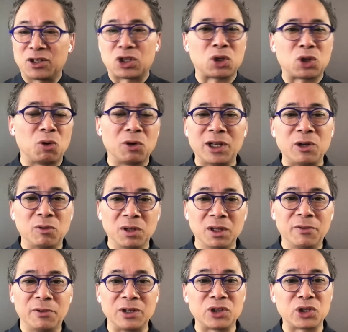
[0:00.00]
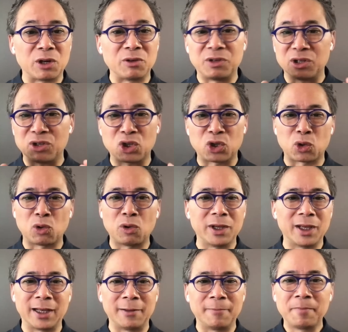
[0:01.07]
stored in your liver and start
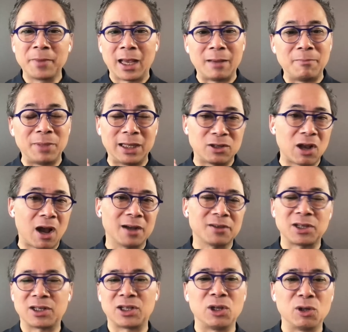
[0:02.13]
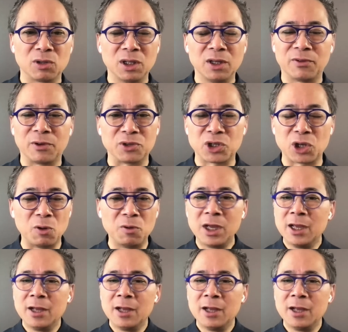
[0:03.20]
destroying and being toxic to your liver. So